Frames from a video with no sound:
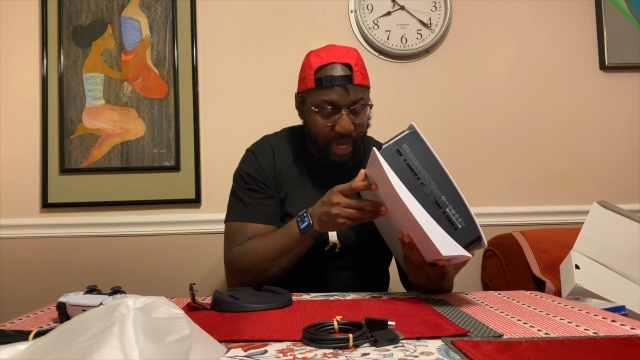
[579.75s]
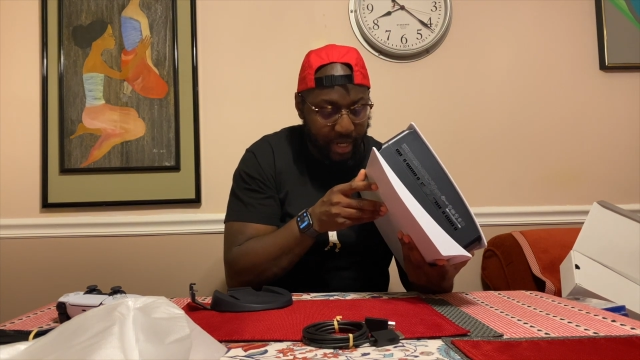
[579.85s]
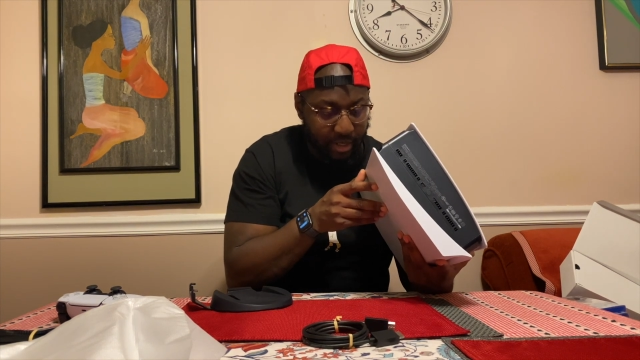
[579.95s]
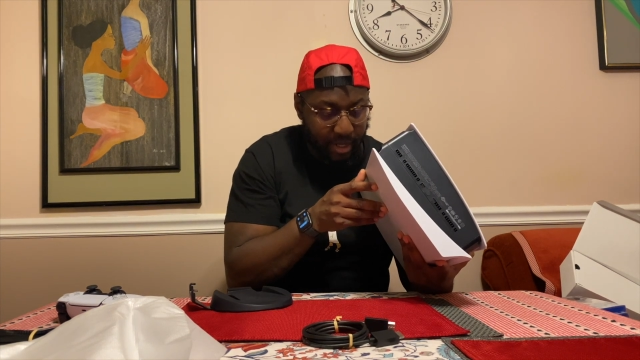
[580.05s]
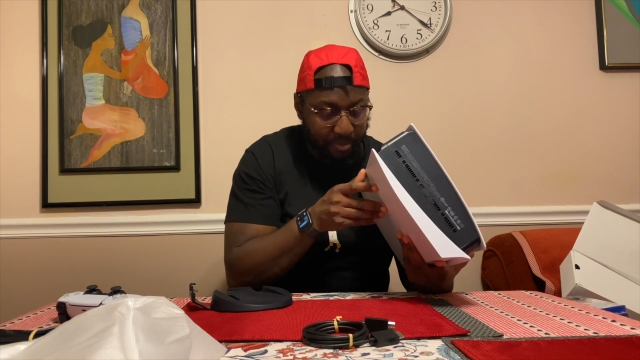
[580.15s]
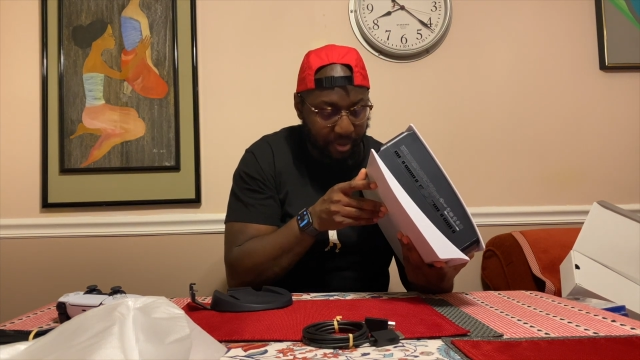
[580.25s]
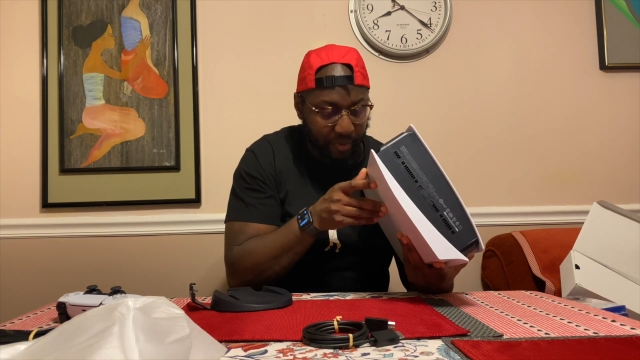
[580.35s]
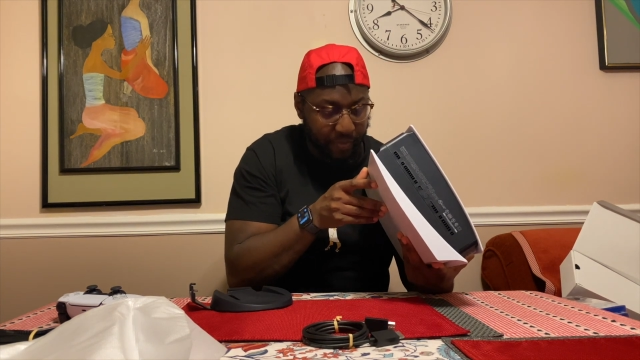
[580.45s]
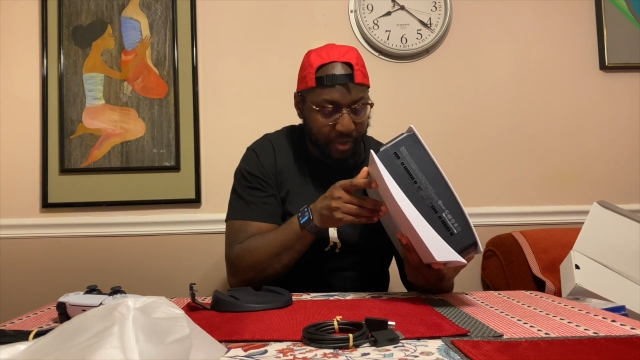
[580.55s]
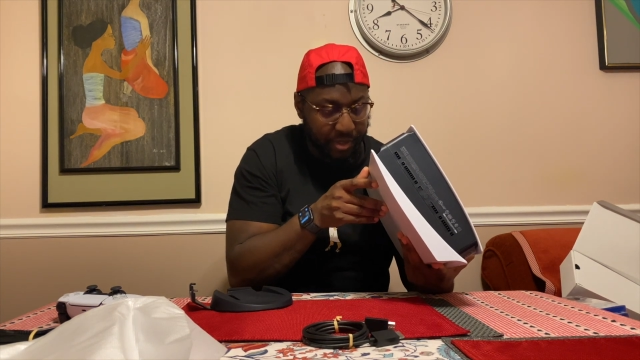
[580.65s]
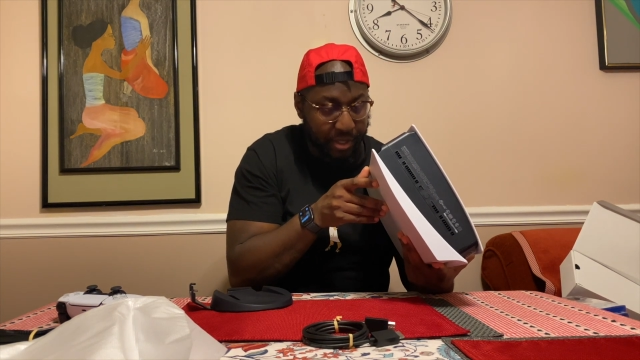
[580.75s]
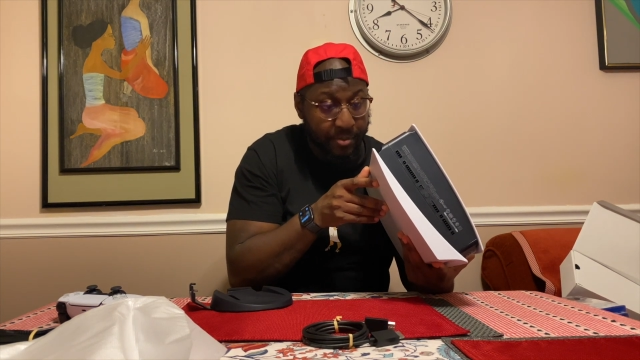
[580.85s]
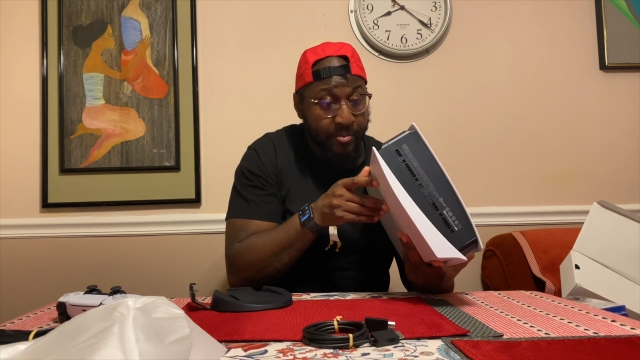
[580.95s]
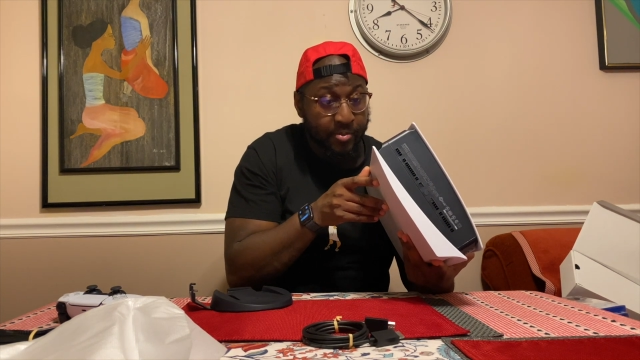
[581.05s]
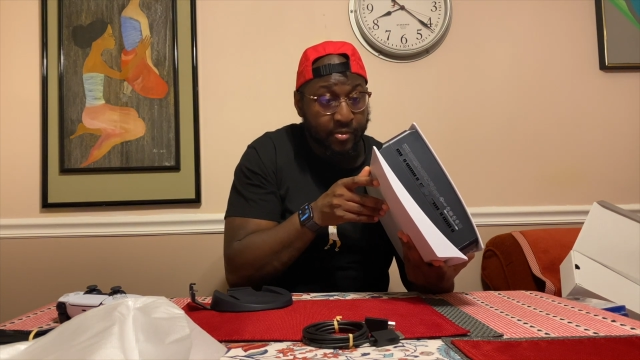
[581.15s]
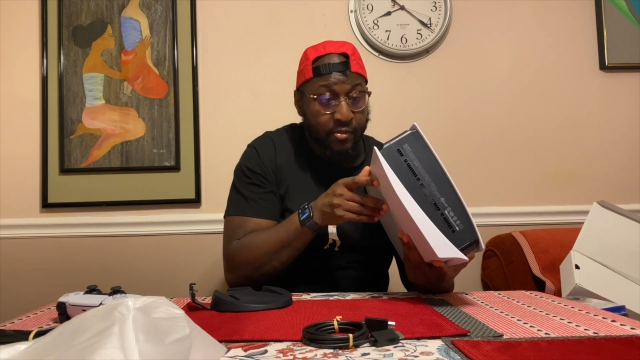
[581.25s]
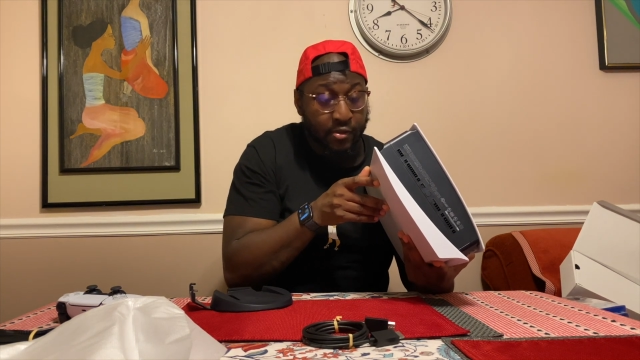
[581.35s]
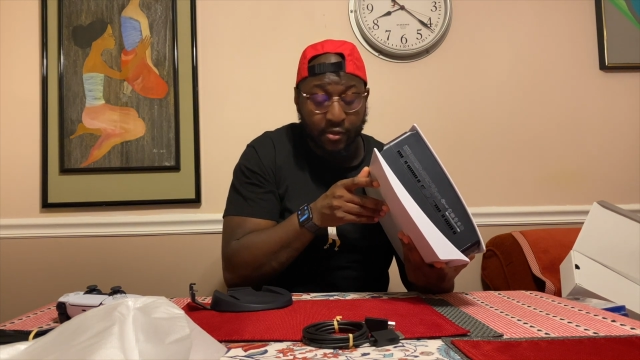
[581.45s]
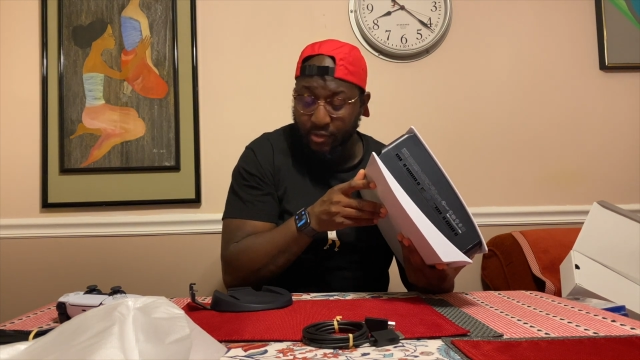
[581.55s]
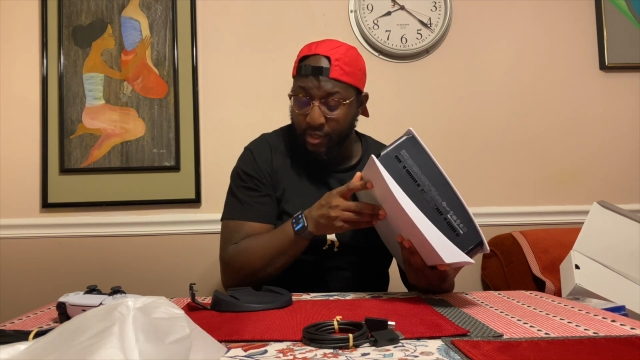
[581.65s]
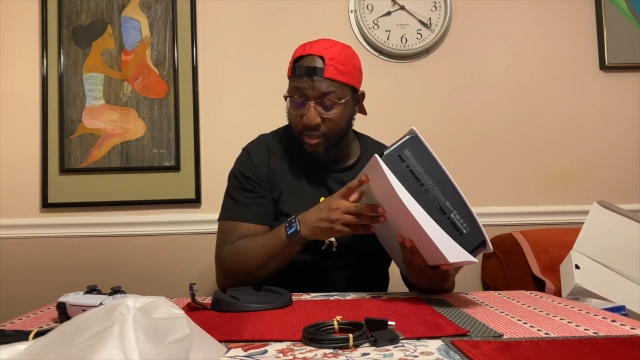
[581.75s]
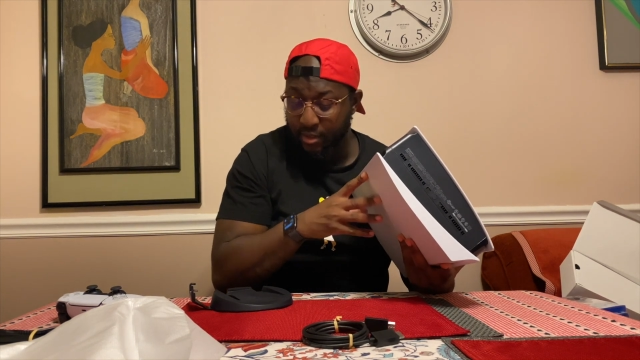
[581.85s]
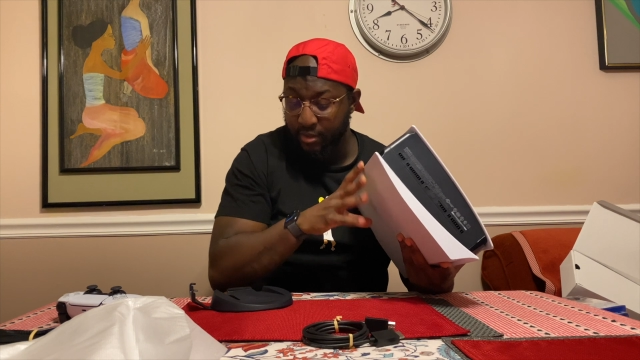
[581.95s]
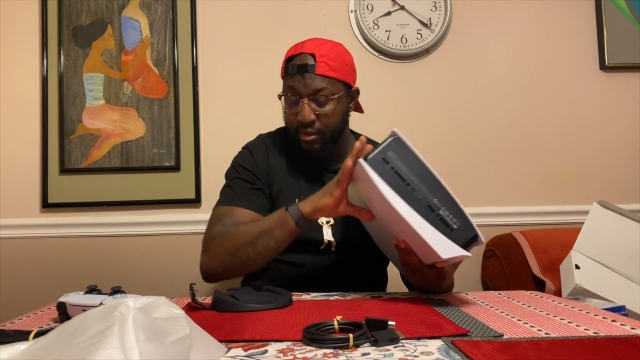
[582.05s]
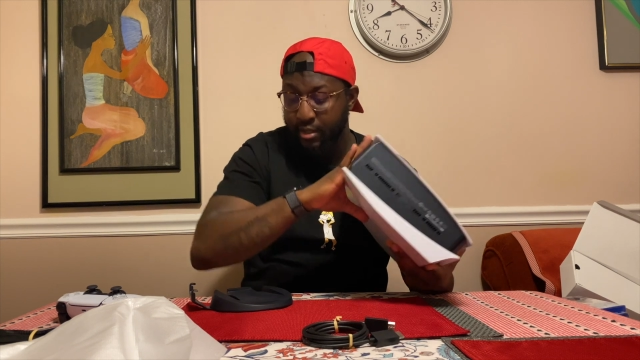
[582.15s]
it up perfectly. So